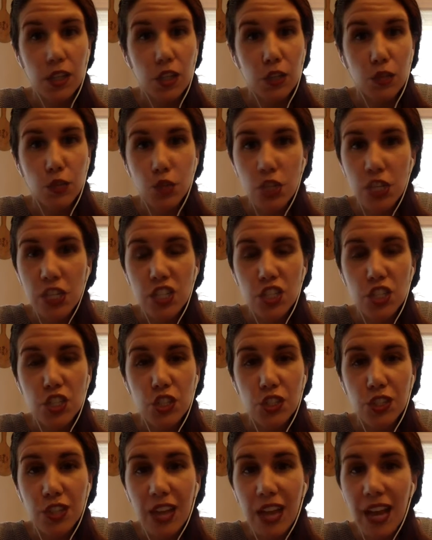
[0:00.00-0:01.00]
you know, change
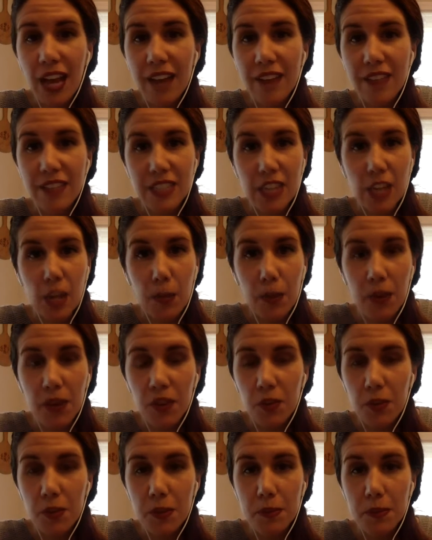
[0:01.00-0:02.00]
their lives and help
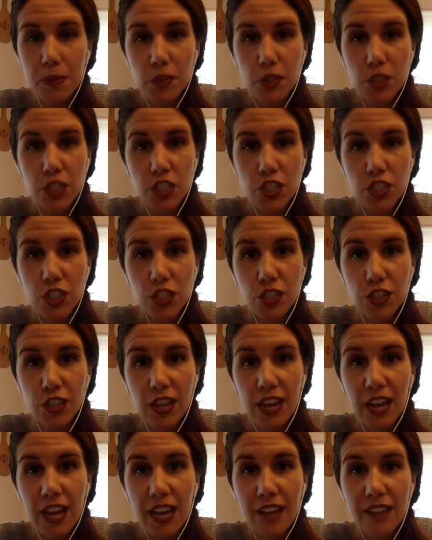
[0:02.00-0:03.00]
other people change their
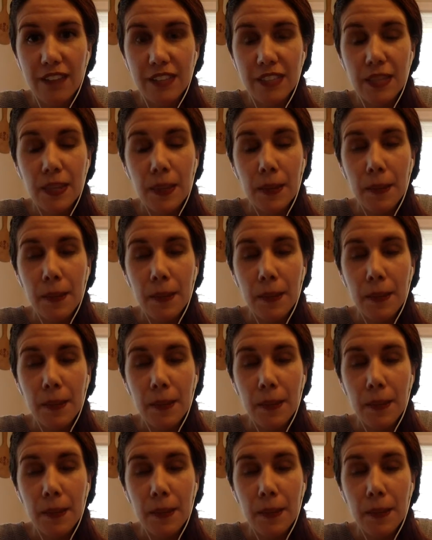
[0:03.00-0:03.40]
lives.